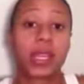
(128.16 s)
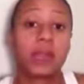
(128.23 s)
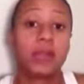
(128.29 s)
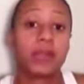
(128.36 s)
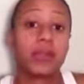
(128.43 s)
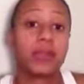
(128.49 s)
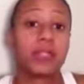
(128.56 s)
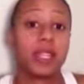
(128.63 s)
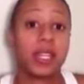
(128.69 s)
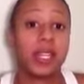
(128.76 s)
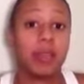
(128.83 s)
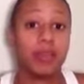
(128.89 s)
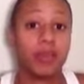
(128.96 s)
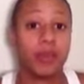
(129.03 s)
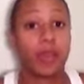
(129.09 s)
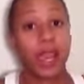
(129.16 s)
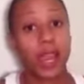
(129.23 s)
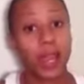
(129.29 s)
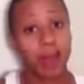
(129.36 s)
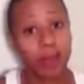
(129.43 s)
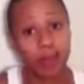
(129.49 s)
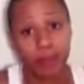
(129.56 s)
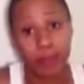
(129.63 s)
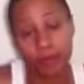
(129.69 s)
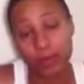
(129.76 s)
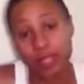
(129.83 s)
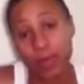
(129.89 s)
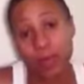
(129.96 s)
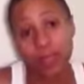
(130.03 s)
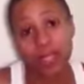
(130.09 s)
chemicals in it. Okay?
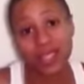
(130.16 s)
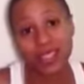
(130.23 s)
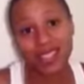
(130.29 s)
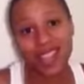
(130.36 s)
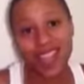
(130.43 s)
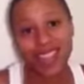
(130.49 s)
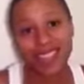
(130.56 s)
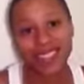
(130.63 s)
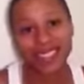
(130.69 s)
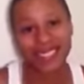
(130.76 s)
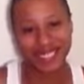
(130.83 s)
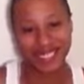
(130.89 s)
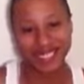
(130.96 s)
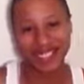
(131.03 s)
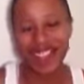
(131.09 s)
Simple as that.